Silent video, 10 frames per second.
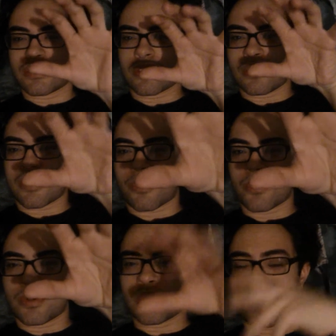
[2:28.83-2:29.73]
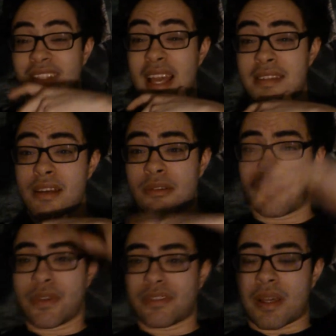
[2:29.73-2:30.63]
to look through, like that's how
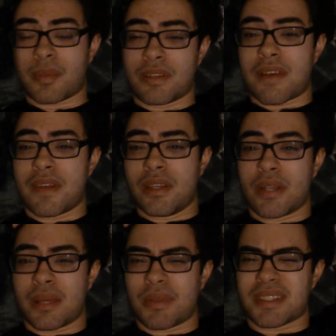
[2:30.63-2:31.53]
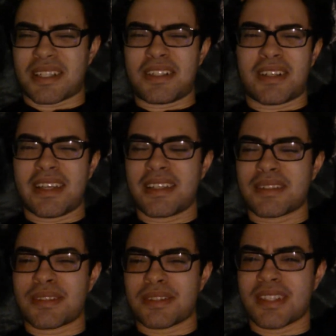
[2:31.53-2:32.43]
it feels like playing that video game. I'm like, oh
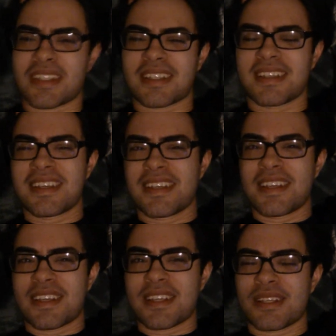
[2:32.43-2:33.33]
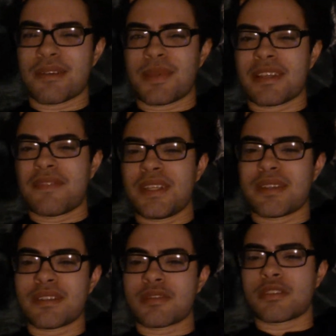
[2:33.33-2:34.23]
hell no, like you know, playing a
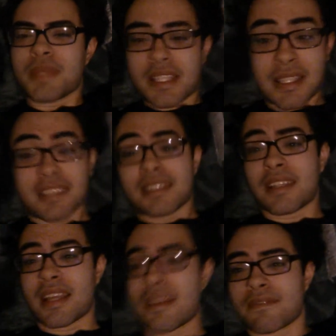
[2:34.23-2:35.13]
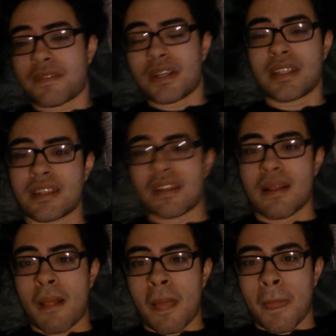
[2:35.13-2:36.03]
video game is supposed to be easy and have fun,
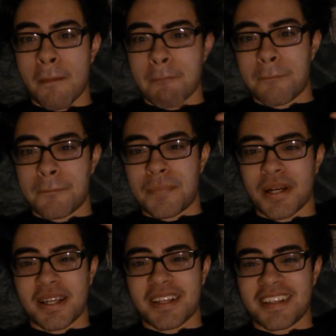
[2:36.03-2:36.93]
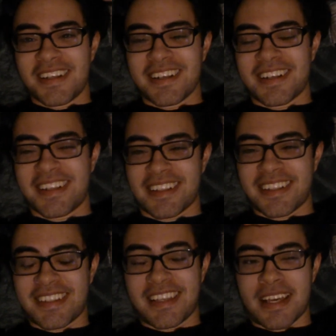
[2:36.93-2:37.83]
but uh,
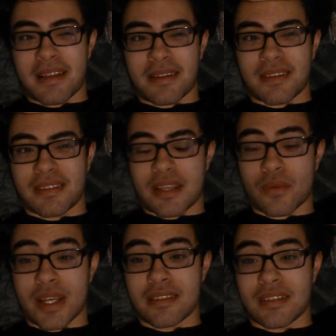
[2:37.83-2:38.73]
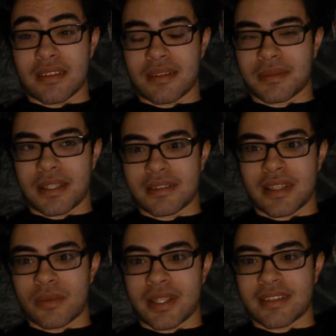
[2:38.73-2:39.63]
yeah, Dead Rising, no, not
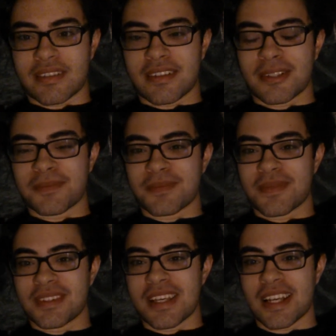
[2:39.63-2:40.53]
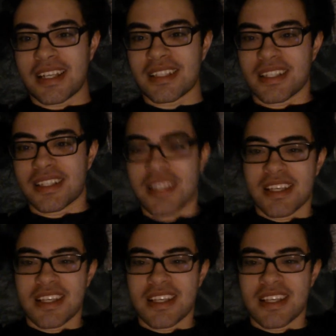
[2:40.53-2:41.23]
Dead Rising, um, Dead Island,